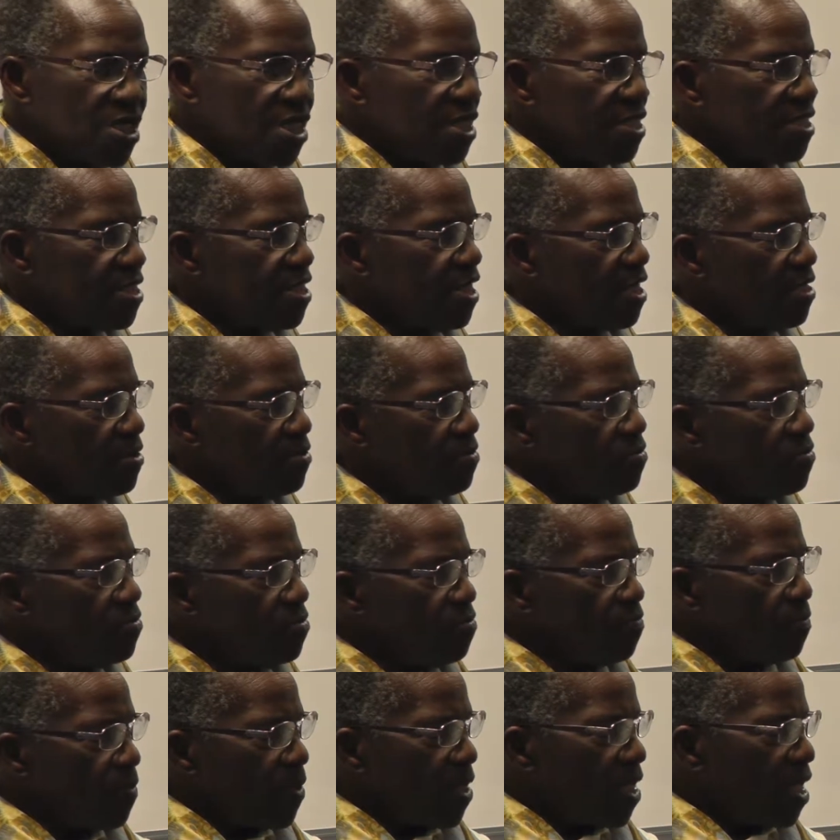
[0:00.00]
So
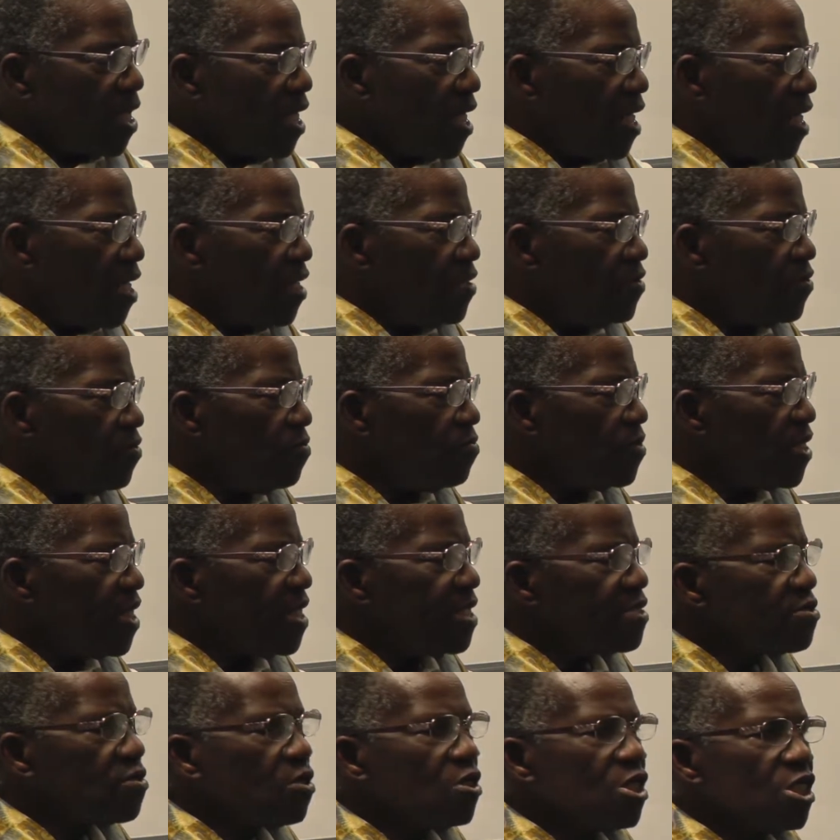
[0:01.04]
you
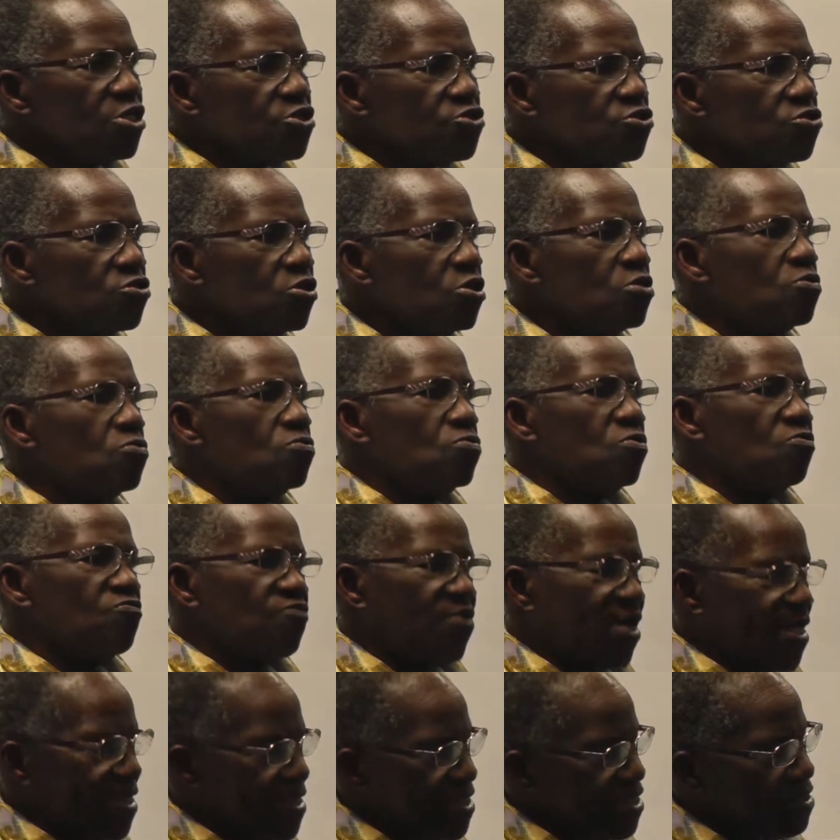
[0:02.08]
can control
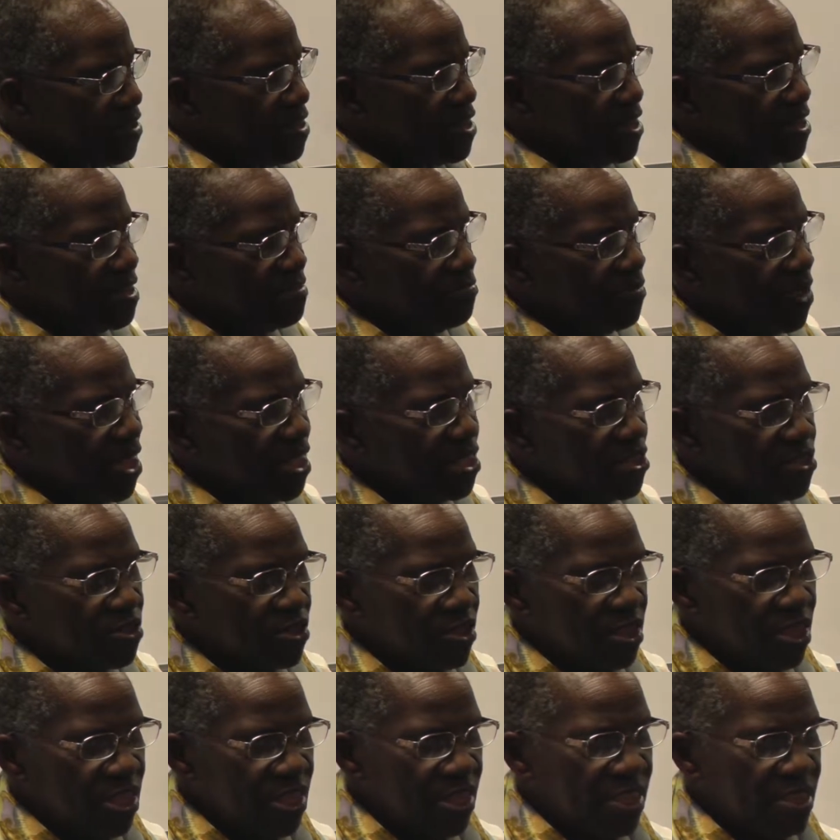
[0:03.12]
vascular dementia
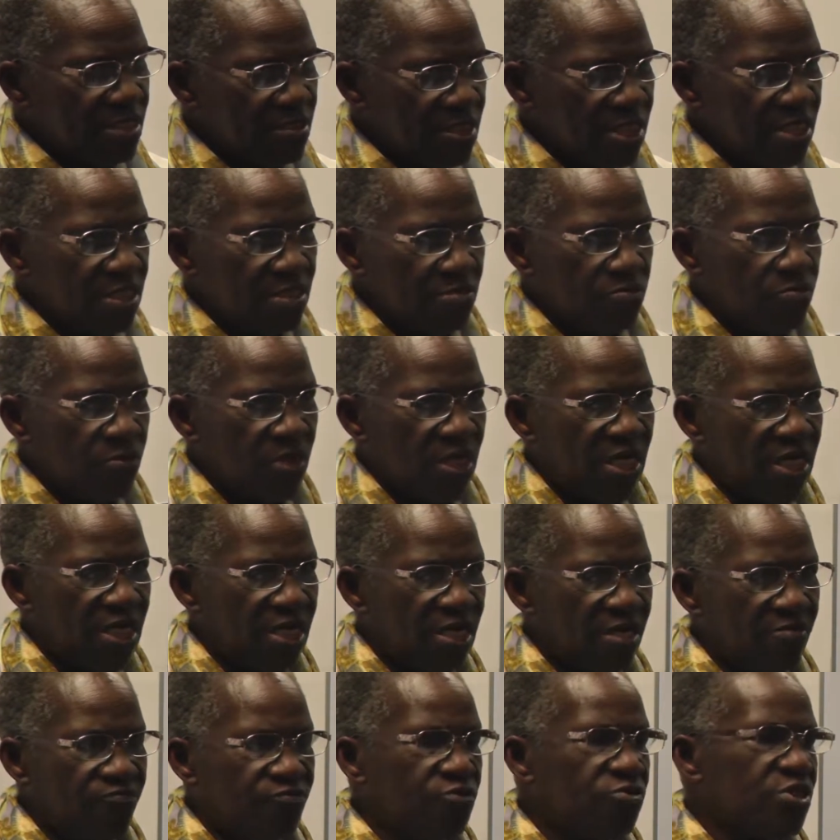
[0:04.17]
in a way
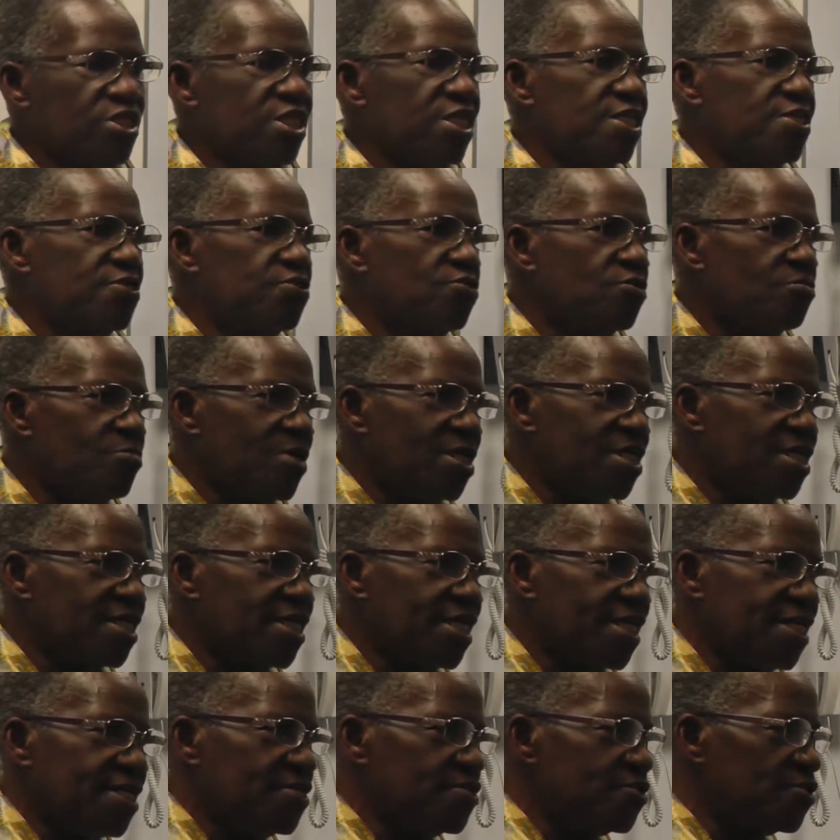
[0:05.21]
if you take your
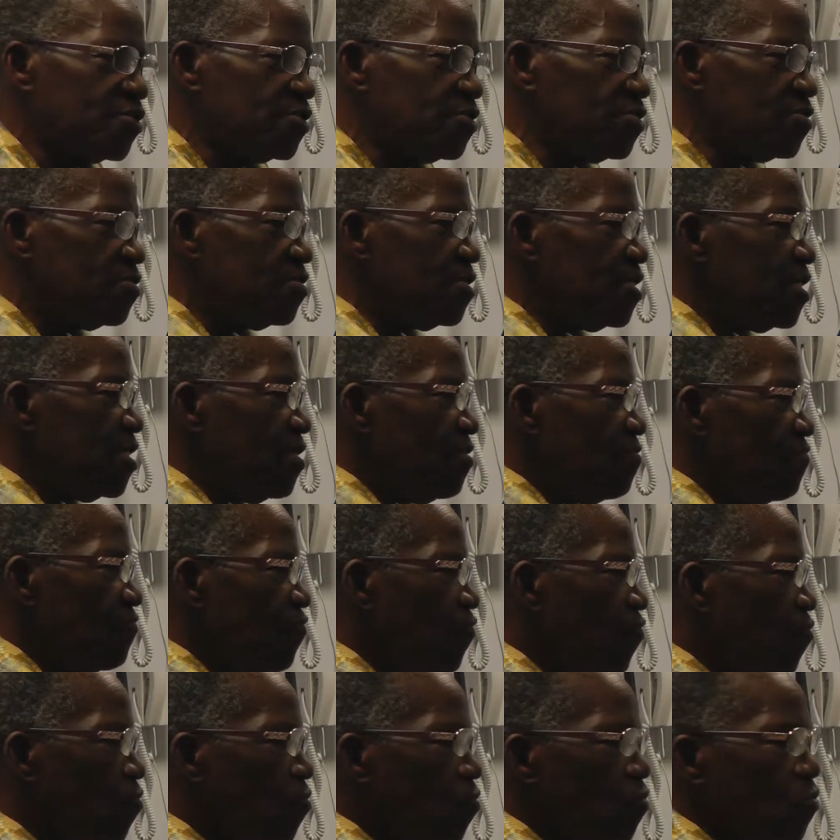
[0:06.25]
medication
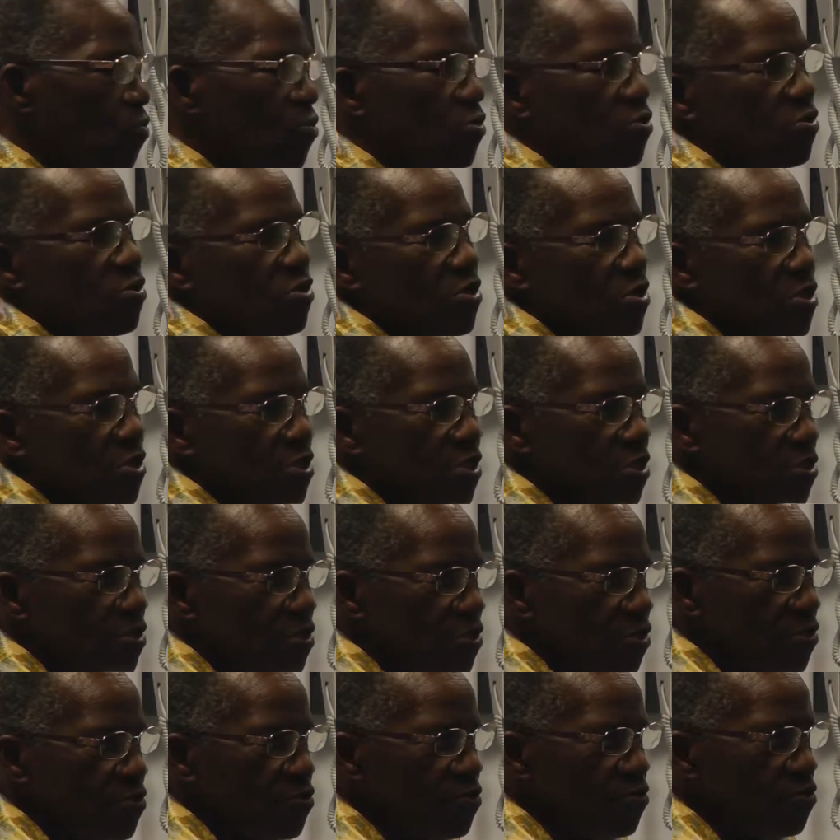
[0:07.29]
for
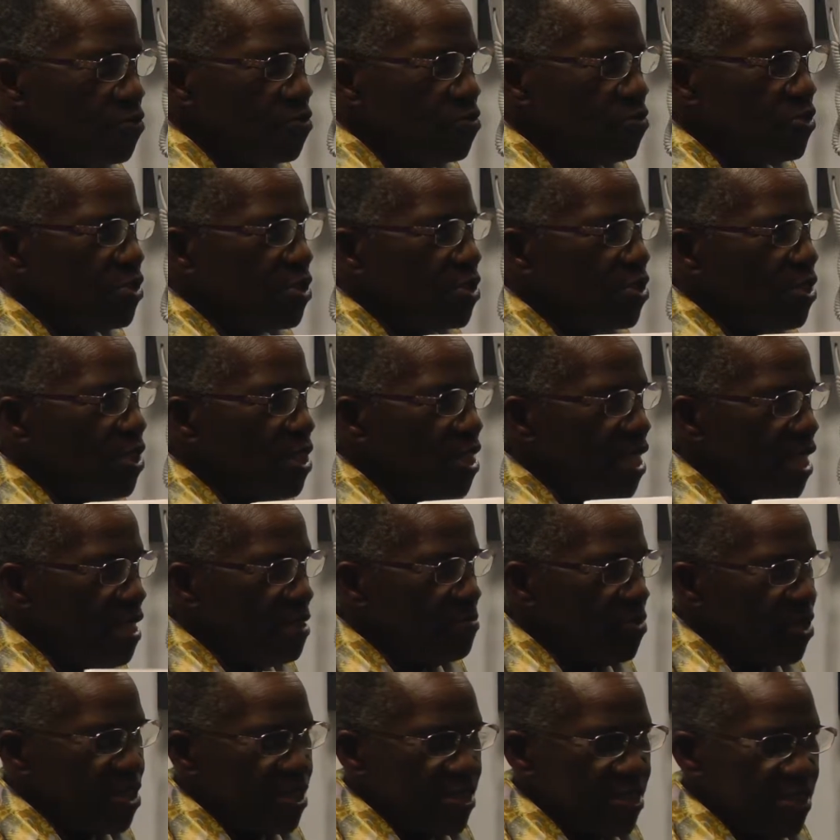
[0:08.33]
your
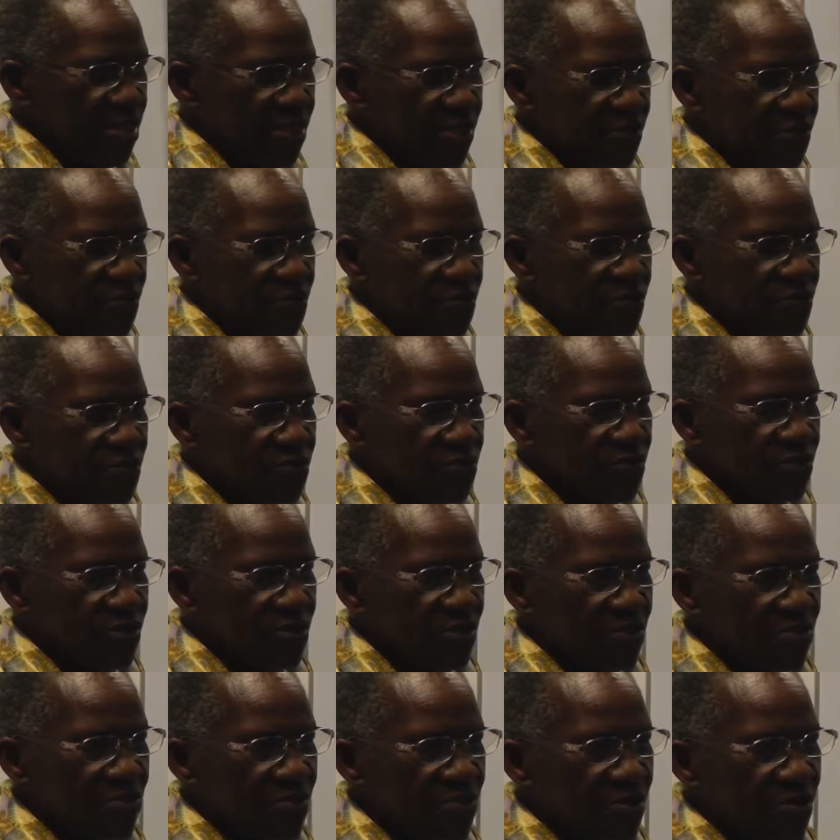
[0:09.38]
diabetes,
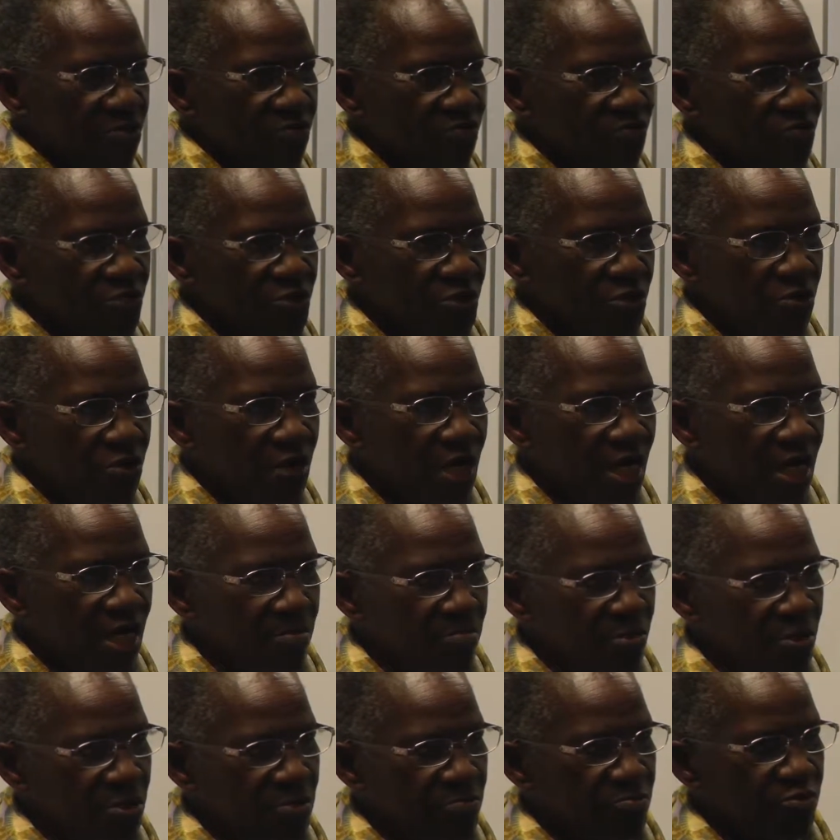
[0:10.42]
for your high
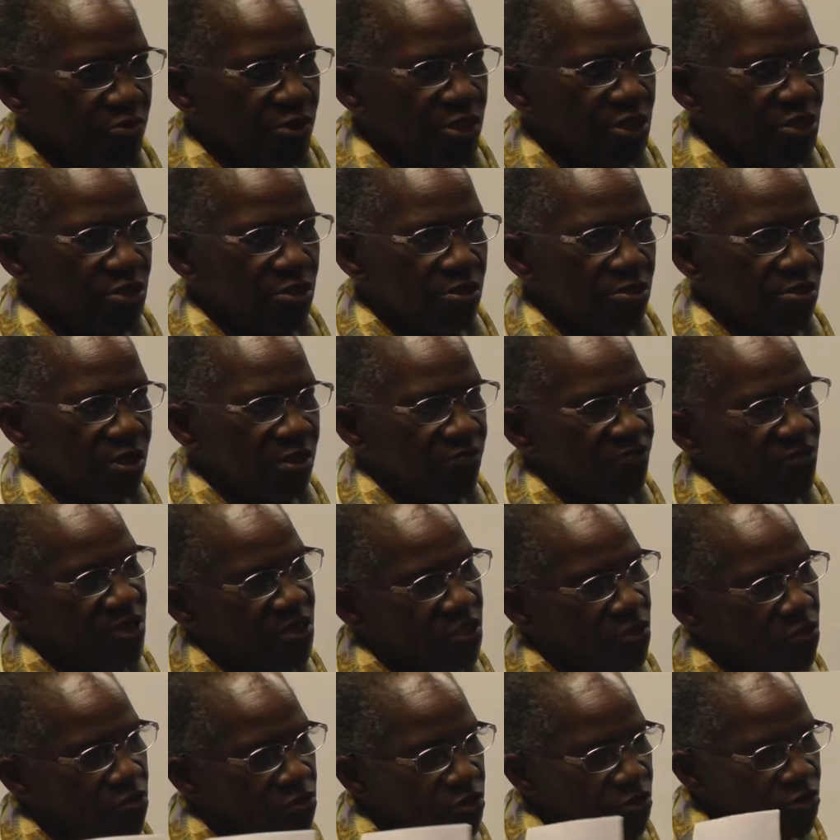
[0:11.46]
blood pressure, if it's
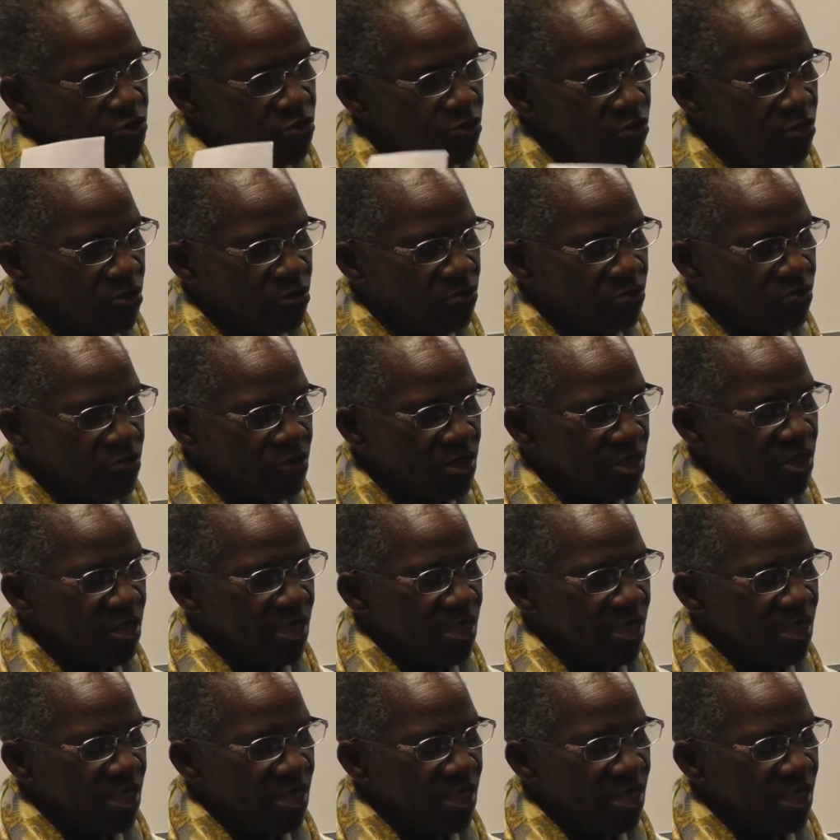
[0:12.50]
controlled,